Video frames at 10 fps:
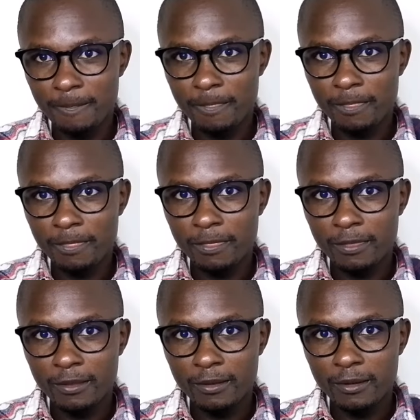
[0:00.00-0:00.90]

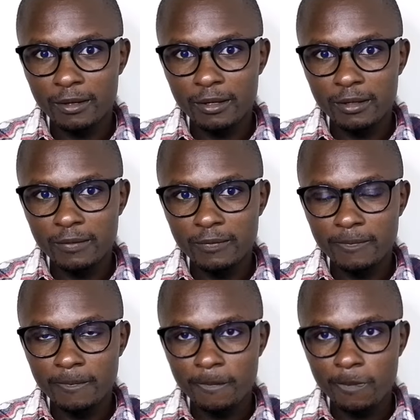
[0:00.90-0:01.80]

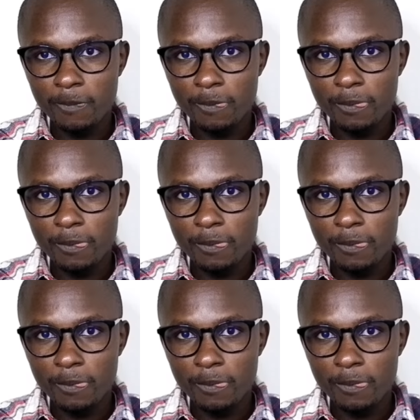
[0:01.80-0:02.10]
(no one is talking)